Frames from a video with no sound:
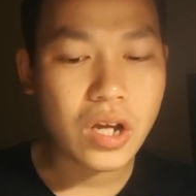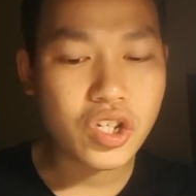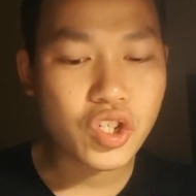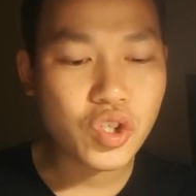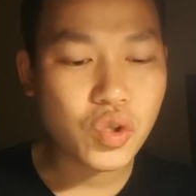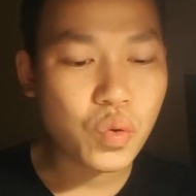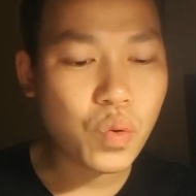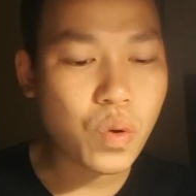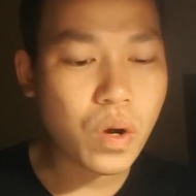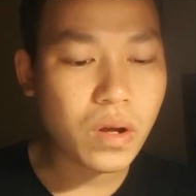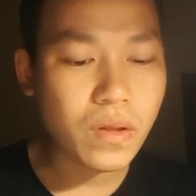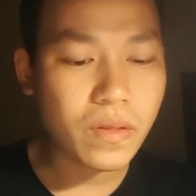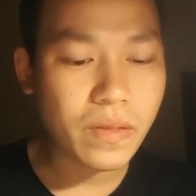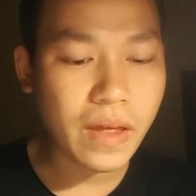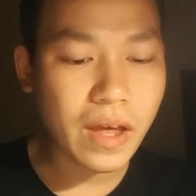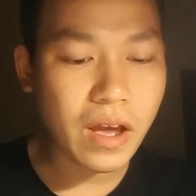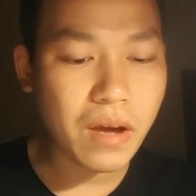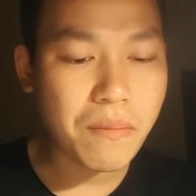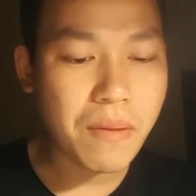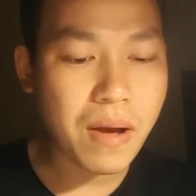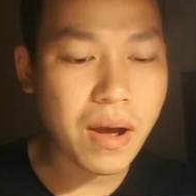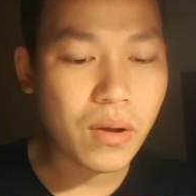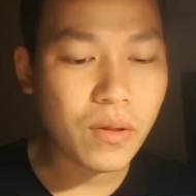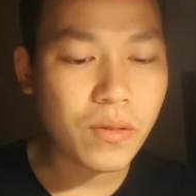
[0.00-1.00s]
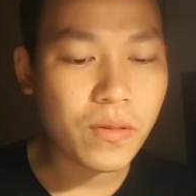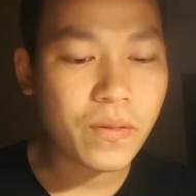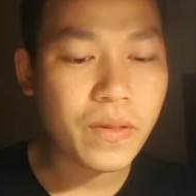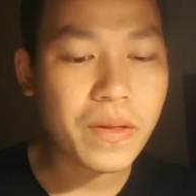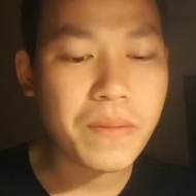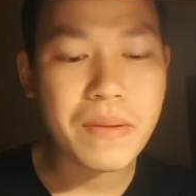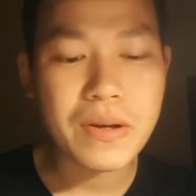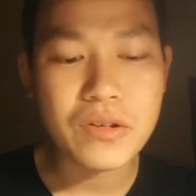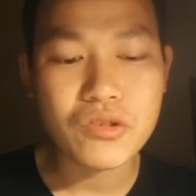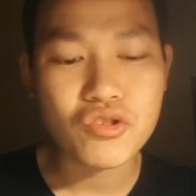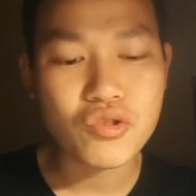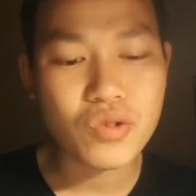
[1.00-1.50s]
to work there about 3
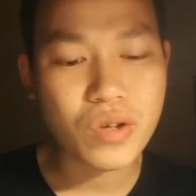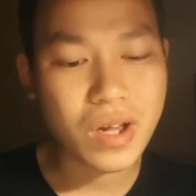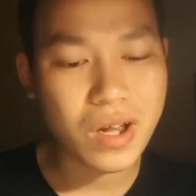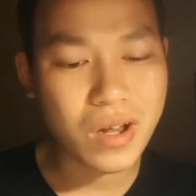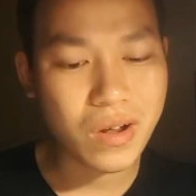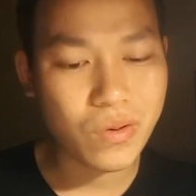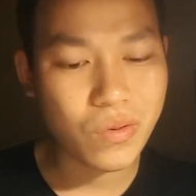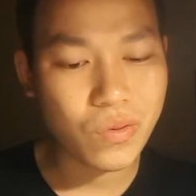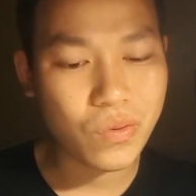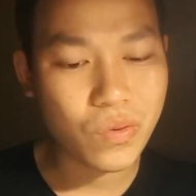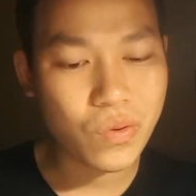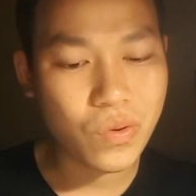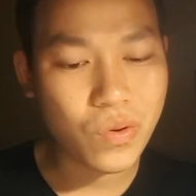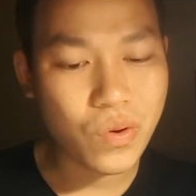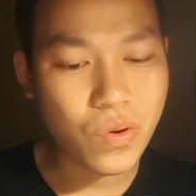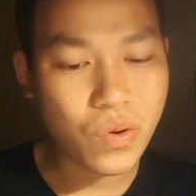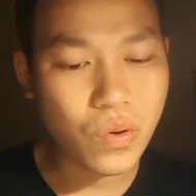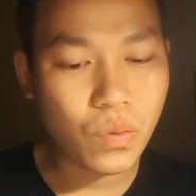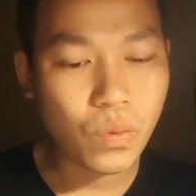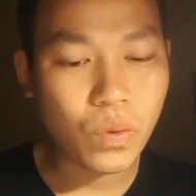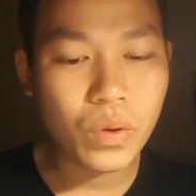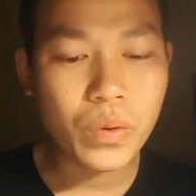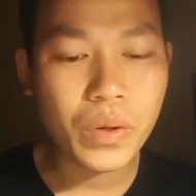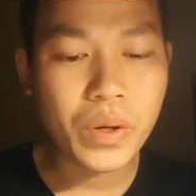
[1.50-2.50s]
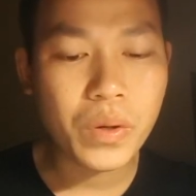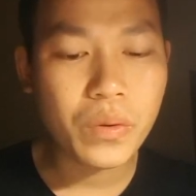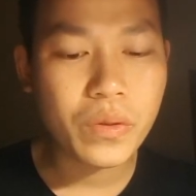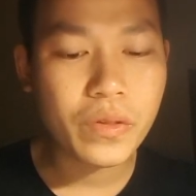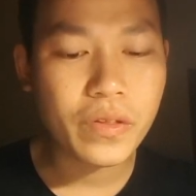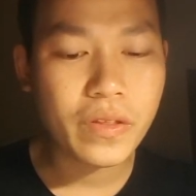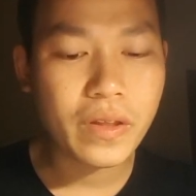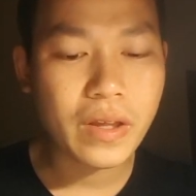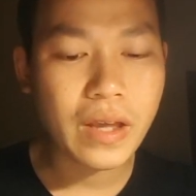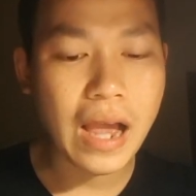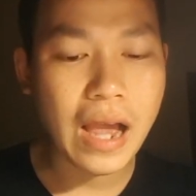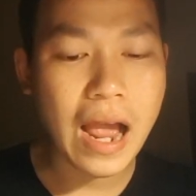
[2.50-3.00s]
months ago. What do you
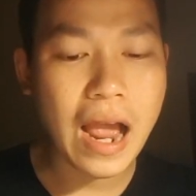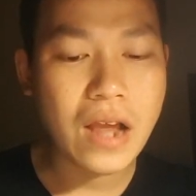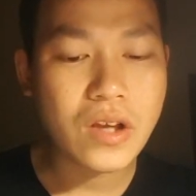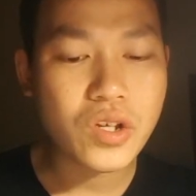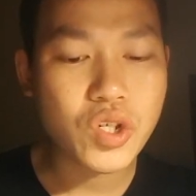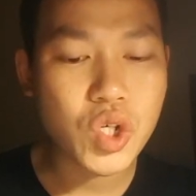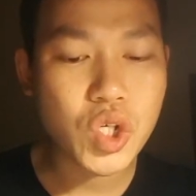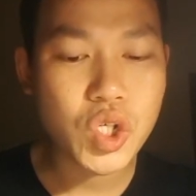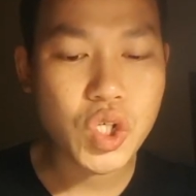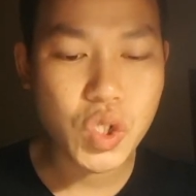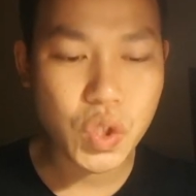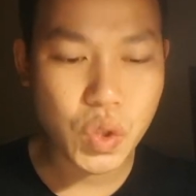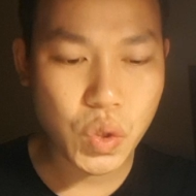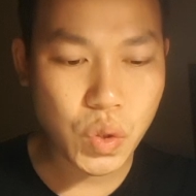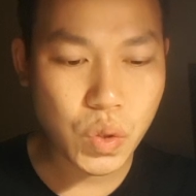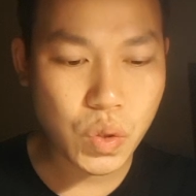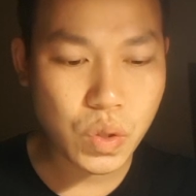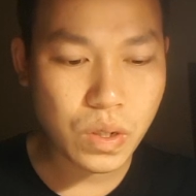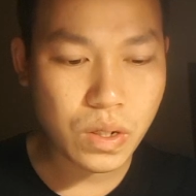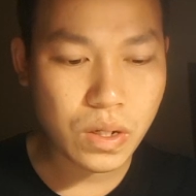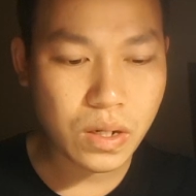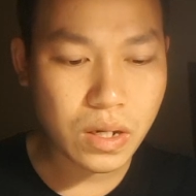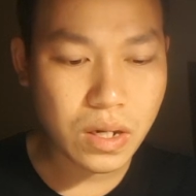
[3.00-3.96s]
think I should do?